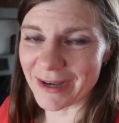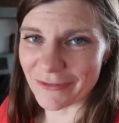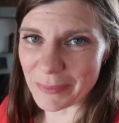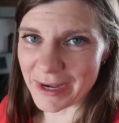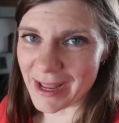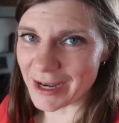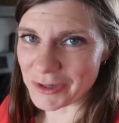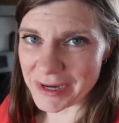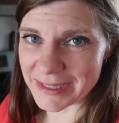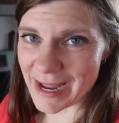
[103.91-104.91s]
and everybody had
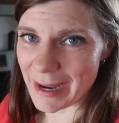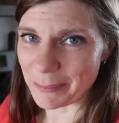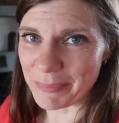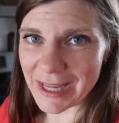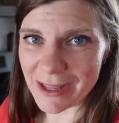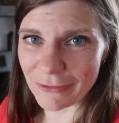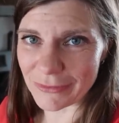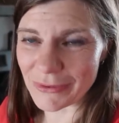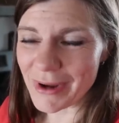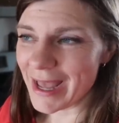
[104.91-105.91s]
a great time picking
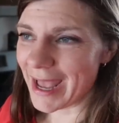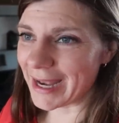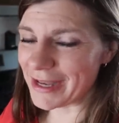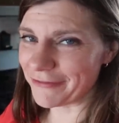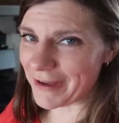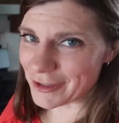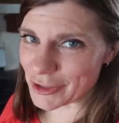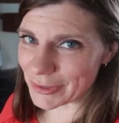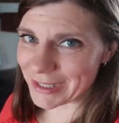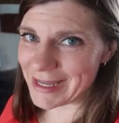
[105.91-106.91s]
through and
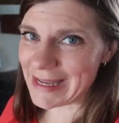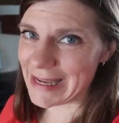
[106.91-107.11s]
eventually,